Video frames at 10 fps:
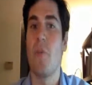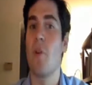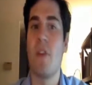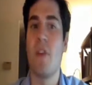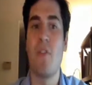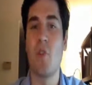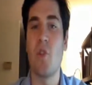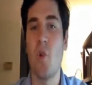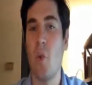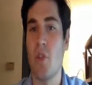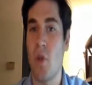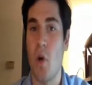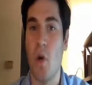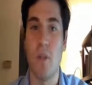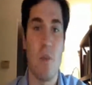They're given to what's
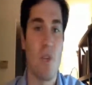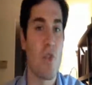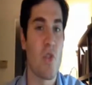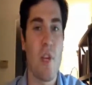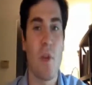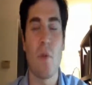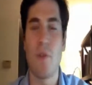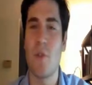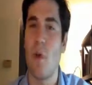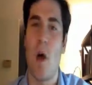called admissions readers.